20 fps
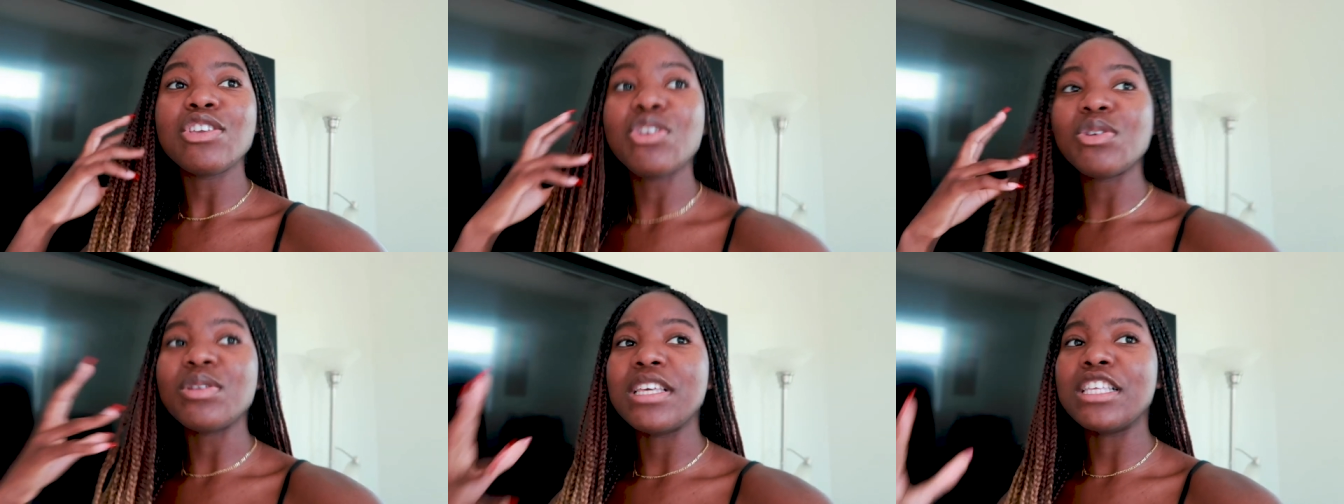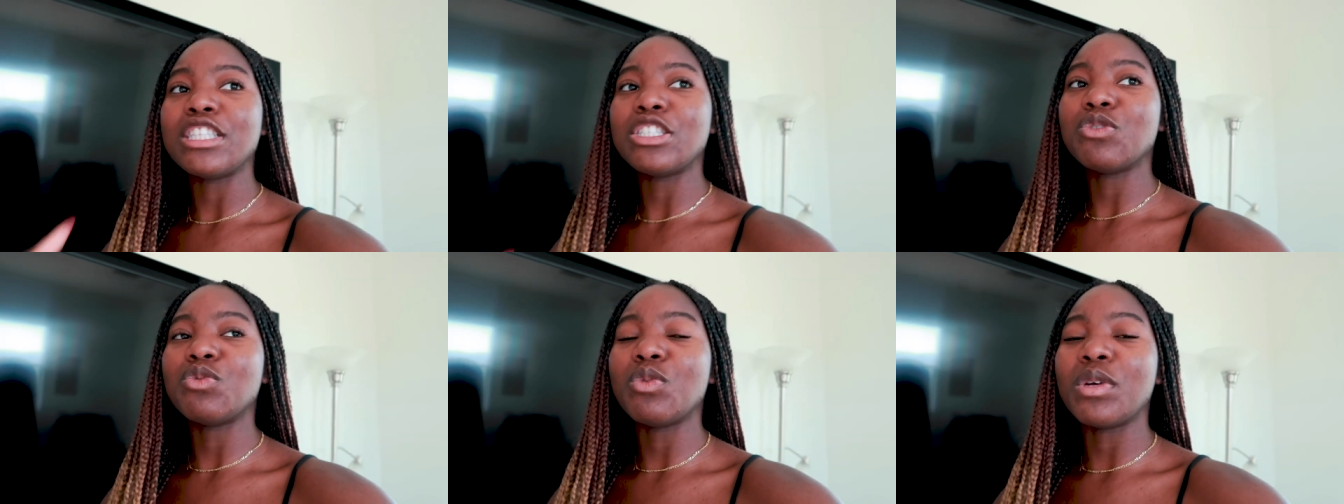you
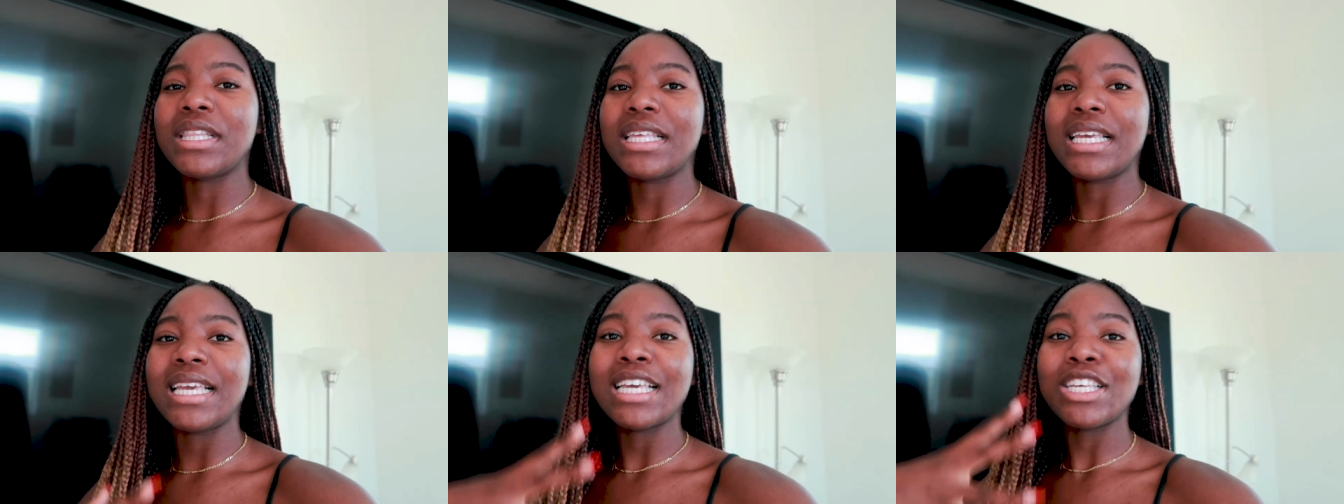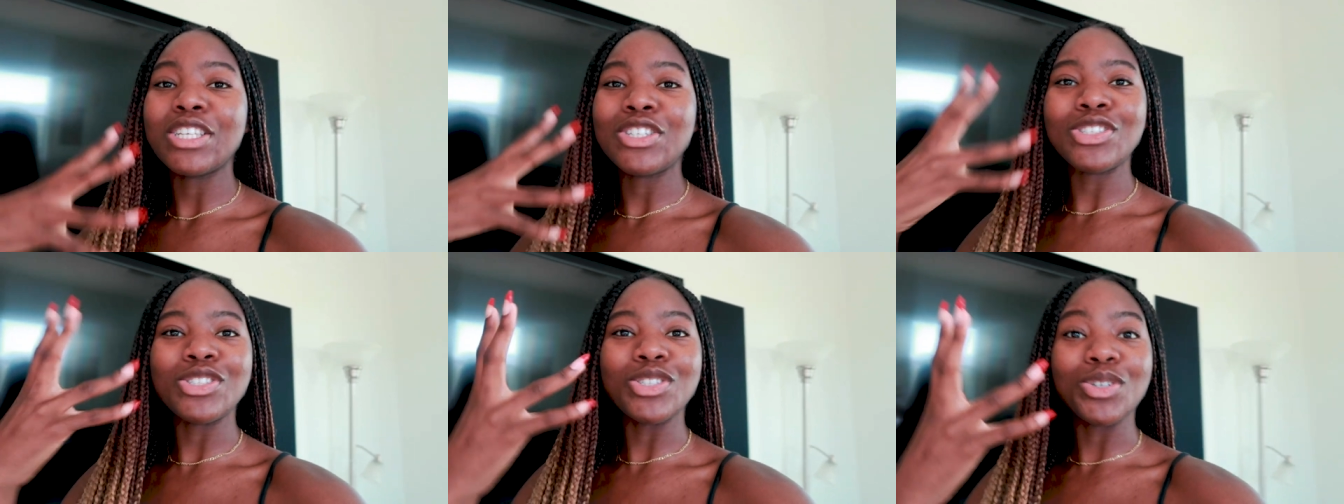need to really
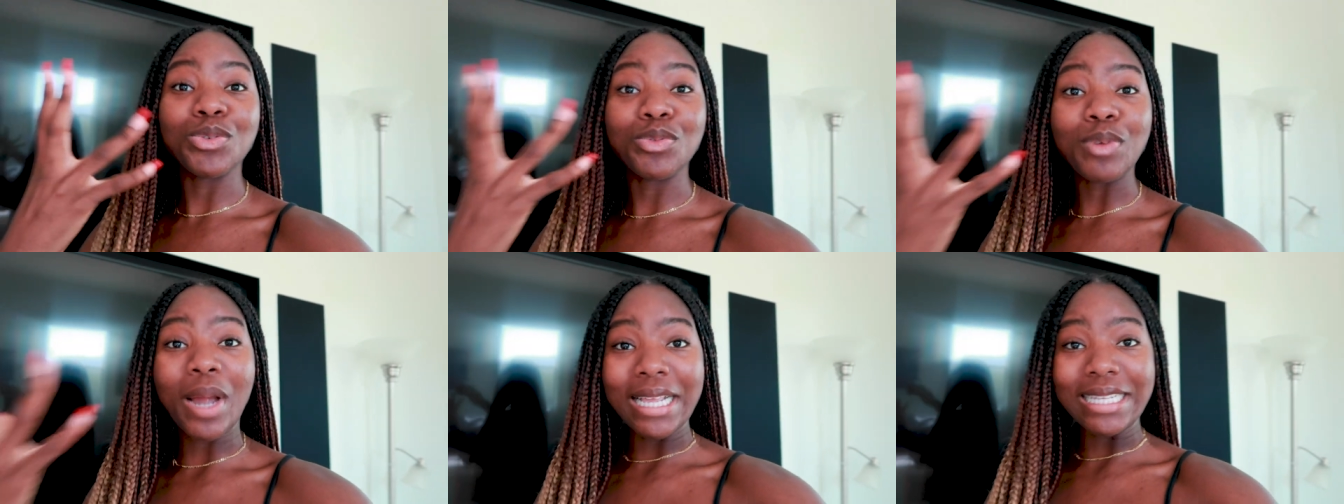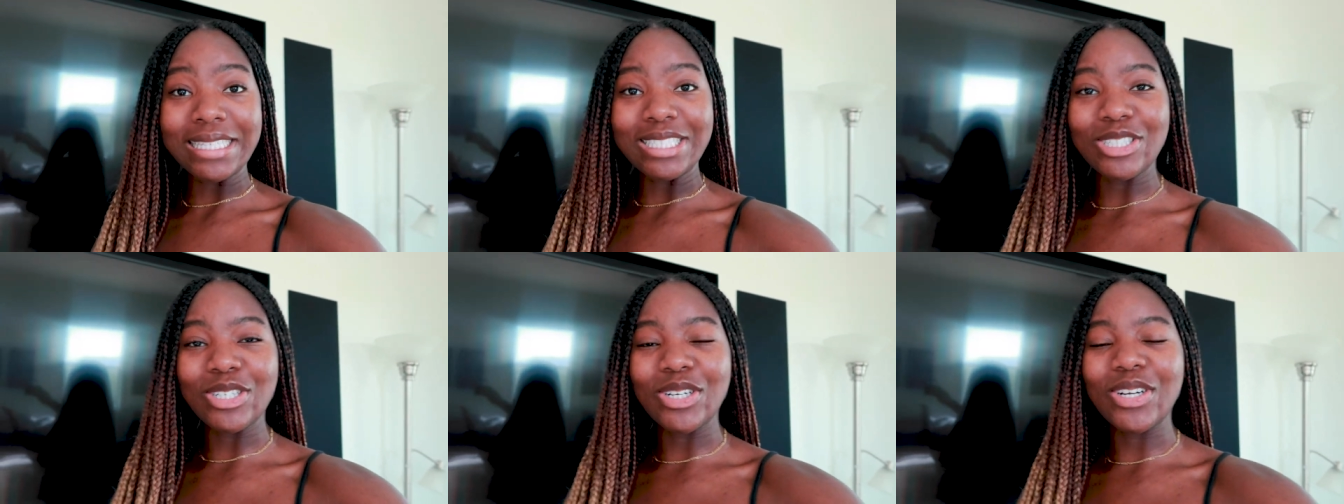
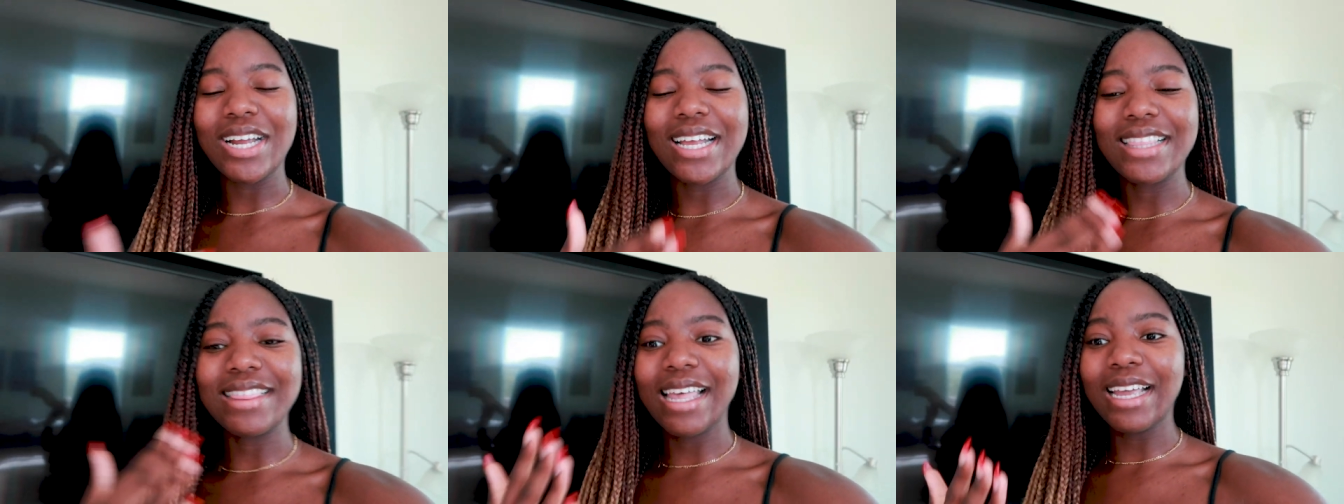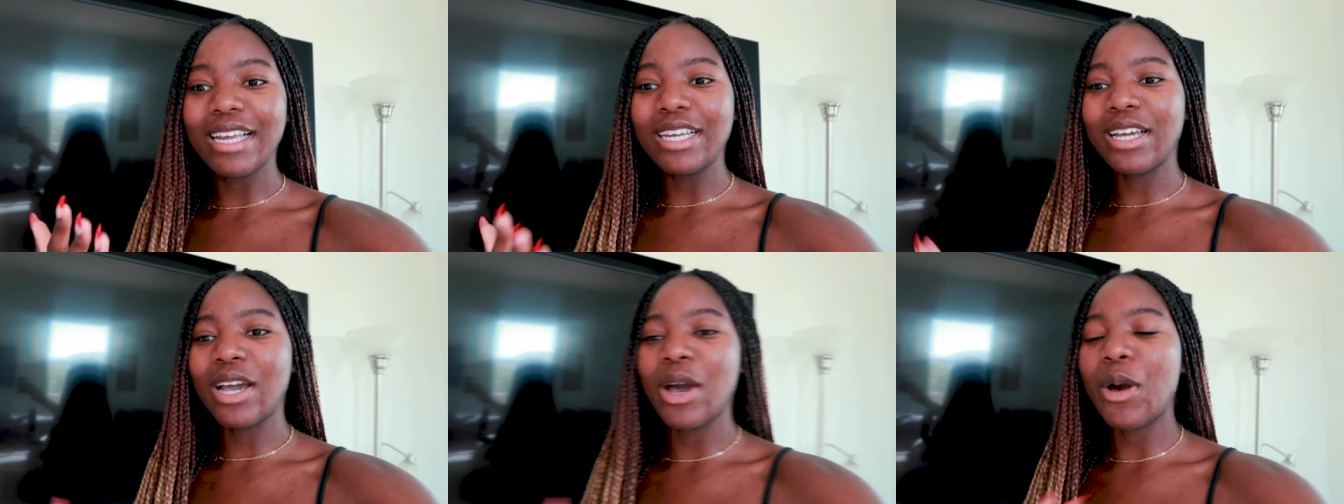surrender and
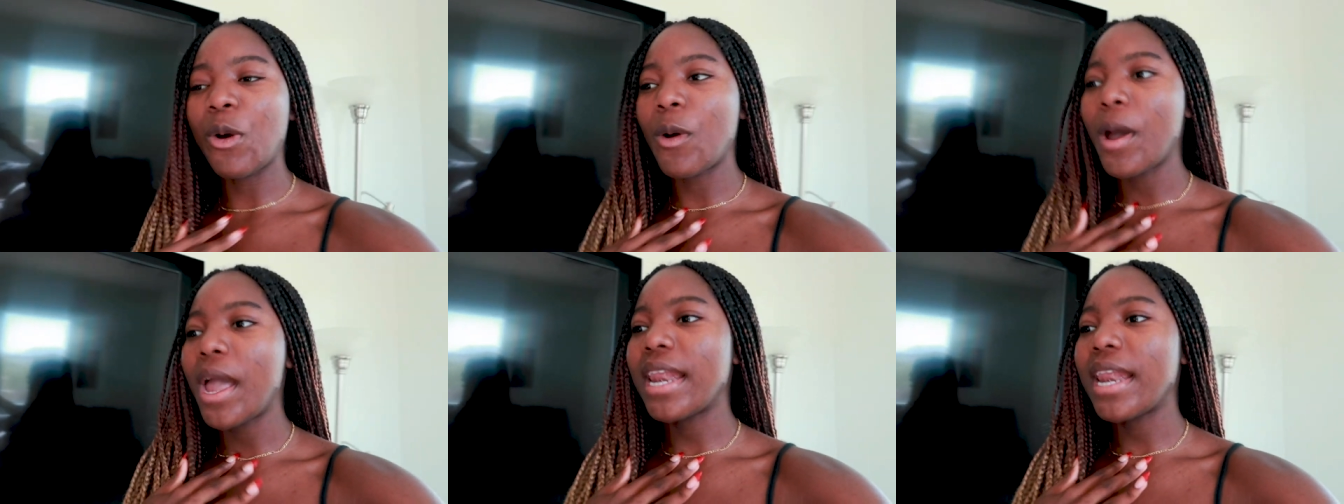let go